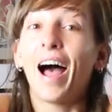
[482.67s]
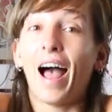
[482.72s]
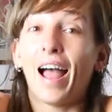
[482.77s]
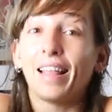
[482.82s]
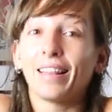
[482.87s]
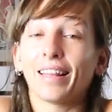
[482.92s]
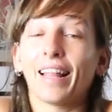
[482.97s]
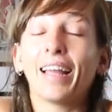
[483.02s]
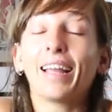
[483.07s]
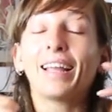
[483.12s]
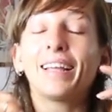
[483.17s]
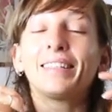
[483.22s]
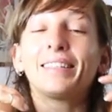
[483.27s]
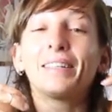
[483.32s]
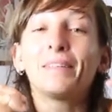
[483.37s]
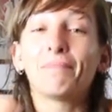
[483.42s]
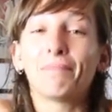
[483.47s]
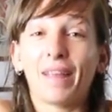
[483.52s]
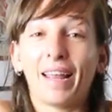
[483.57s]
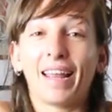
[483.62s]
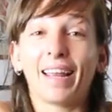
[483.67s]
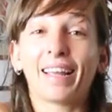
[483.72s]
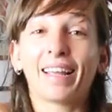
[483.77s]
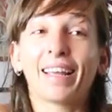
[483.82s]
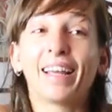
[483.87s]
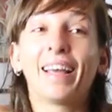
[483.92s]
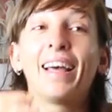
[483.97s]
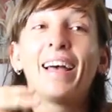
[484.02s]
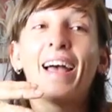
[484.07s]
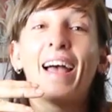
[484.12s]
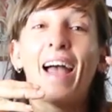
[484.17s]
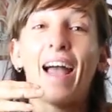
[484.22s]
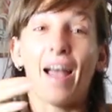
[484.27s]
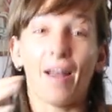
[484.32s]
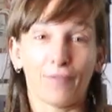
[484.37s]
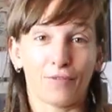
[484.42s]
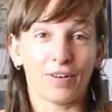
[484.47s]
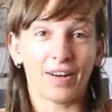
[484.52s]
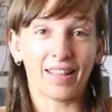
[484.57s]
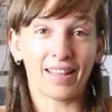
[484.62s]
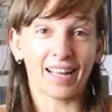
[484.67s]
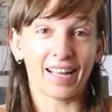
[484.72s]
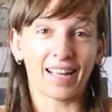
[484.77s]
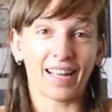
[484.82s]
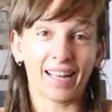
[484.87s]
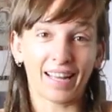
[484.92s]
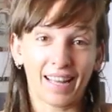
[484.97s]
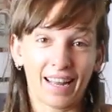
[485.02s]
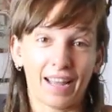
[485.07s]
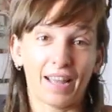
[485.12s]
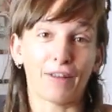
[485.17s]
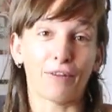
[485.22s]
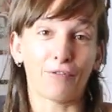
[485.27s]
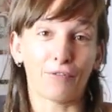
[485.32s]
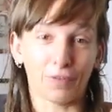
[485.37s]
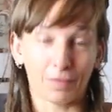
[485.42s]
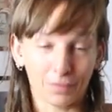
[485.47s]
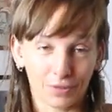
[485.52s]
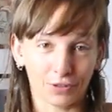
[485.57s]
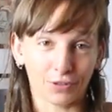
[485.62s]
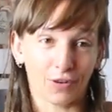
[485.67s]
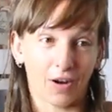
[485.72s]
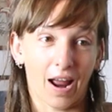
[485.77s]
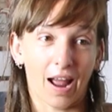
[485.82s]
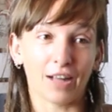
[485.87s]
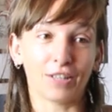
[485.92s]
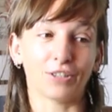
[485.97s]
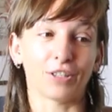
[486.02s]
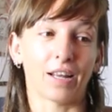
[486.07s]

I like to make everything I can from scratch.